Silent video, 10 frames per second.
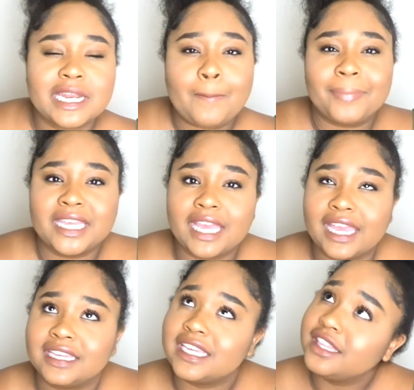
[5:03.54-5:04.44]
gonna be
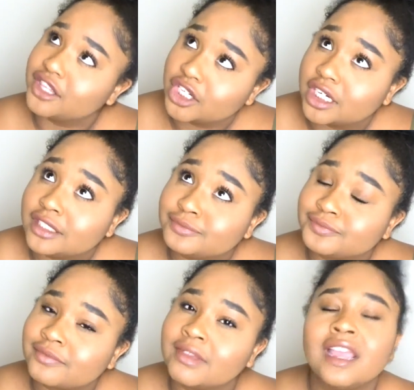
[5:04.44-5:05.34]
a either
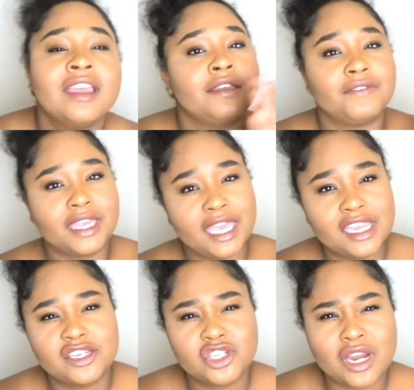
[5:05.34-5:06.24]
vacation